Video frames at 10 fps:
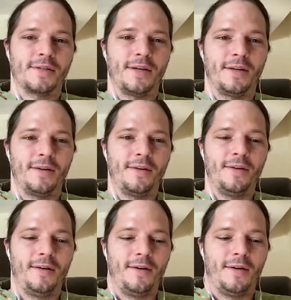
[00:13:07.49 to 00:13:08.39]
And
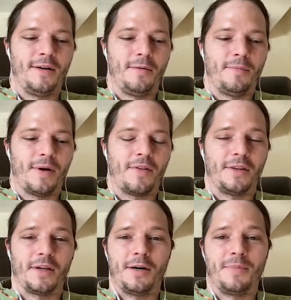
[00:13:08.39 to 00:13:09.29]
um, I
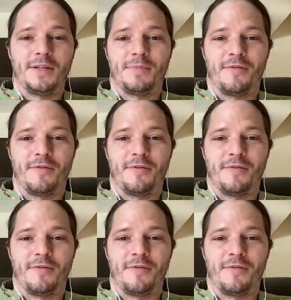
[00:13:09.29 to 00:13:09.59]
think the company's